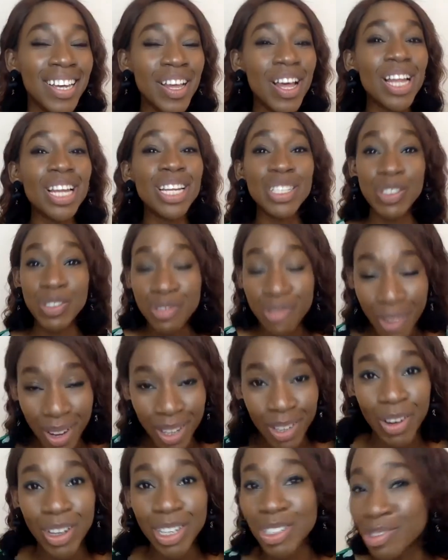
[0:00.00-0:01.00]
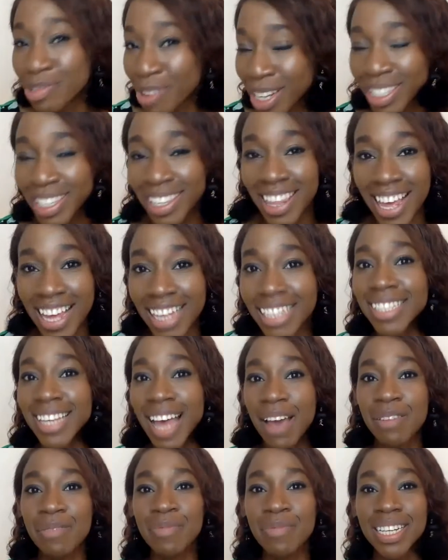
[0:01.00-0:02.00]
and we're going straight to the
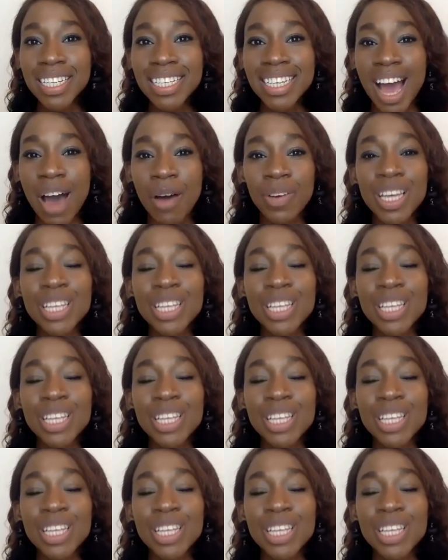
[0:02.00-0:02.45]
assignment now,